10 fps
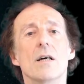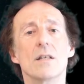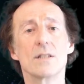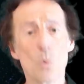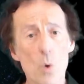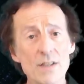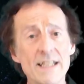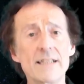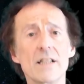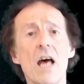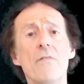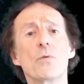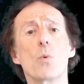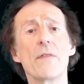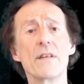So what is
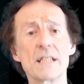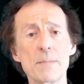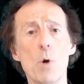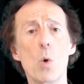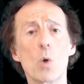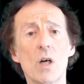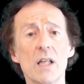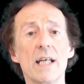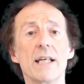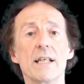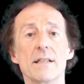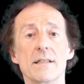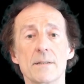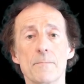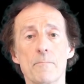left when the smoke
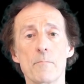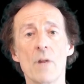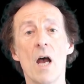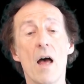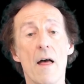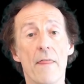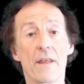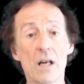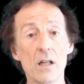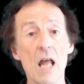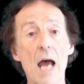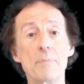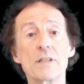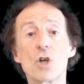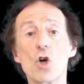clears? The
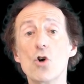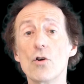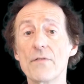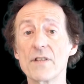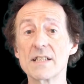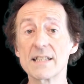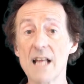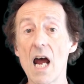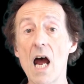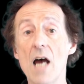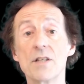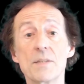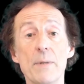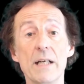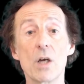collapsed core of the star
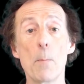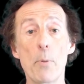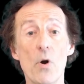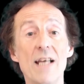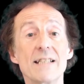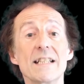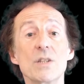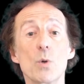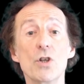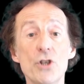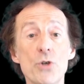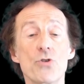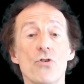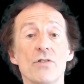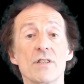has been compressed into a
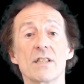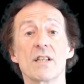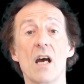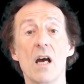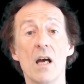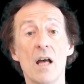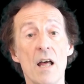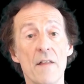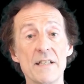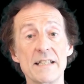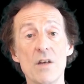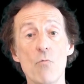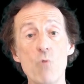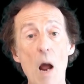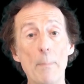neutron star. This is a
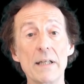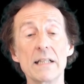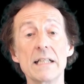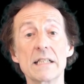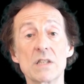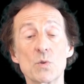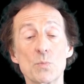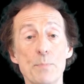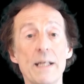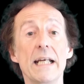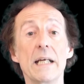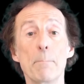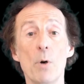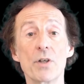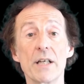rapidly spinning
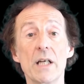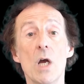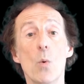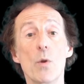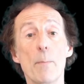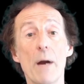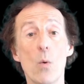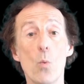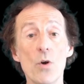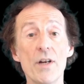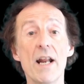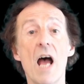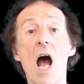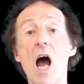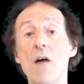body with about
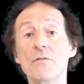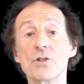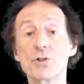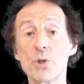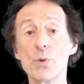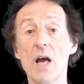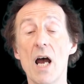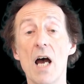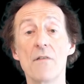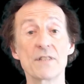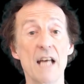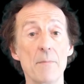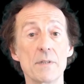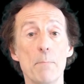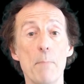1.5 to 2.5
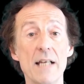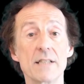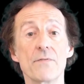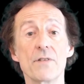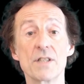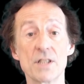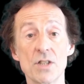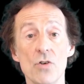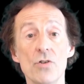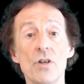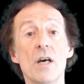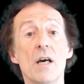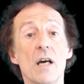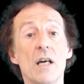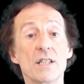times the mass of the Sun,
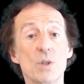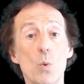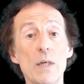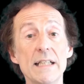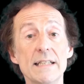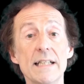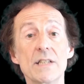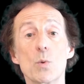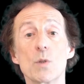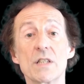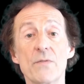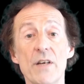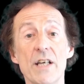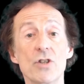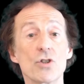squeezed into a
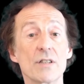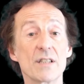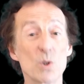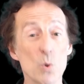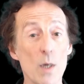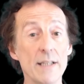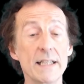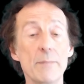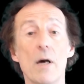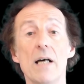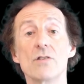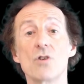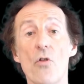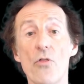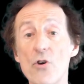sphere just 20 miles
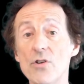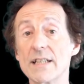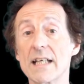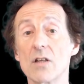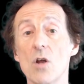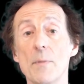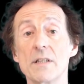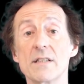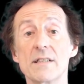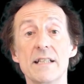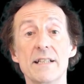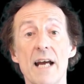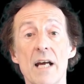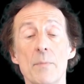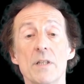or 30 kilometres in
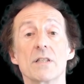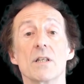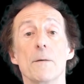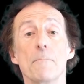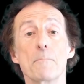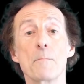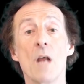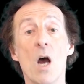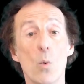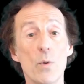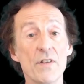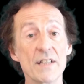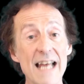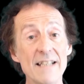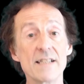diameter, with the
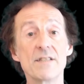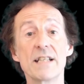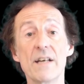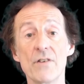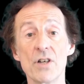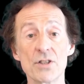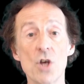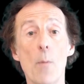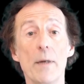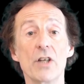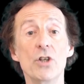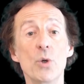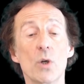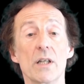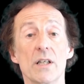density of an atomic
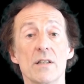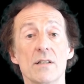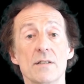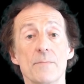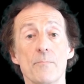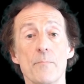nucleus.